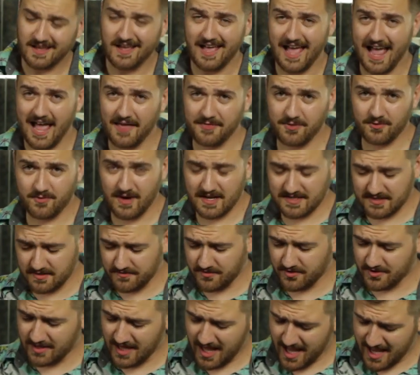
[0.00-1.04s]
Add the rest of
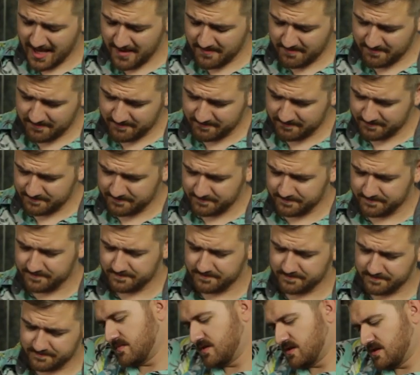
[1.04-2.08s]
your lime
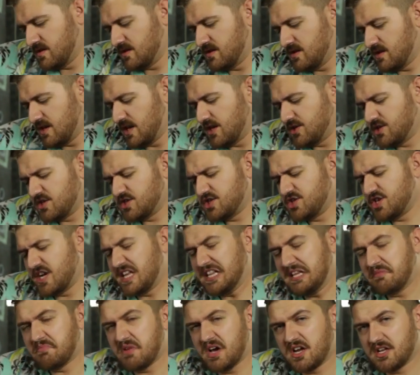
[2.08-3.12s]
and just
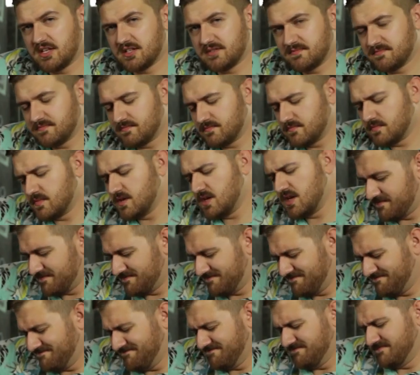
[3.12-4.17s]
gently muddle.
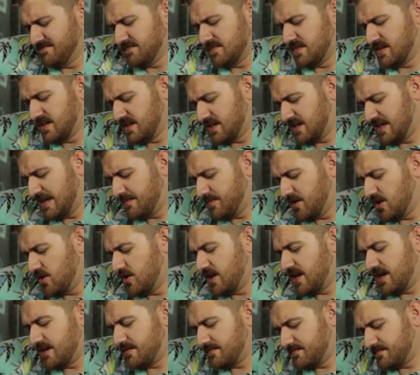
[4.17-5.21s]
Keep doing
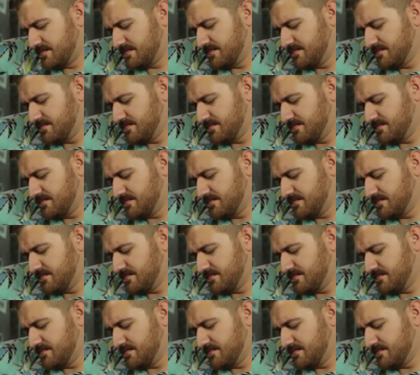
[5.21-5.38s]
it.